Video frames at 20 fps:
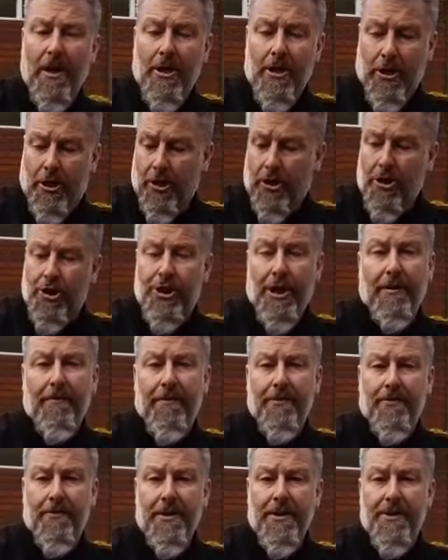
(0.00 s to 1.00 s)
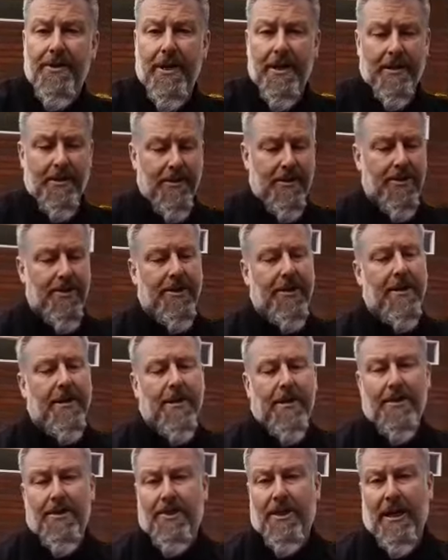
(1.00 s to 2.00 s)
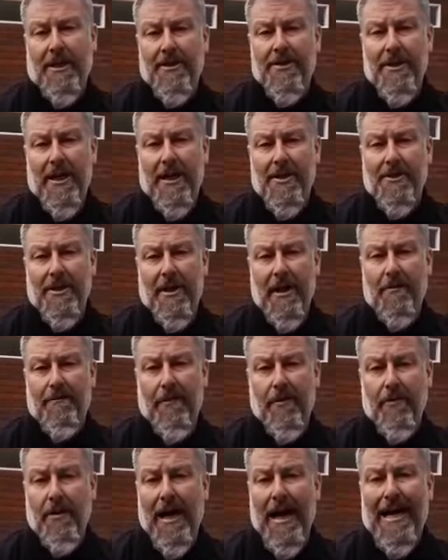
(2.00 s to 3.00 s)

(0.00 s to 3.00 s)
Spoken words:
You're going to check for three things: sanitizer level,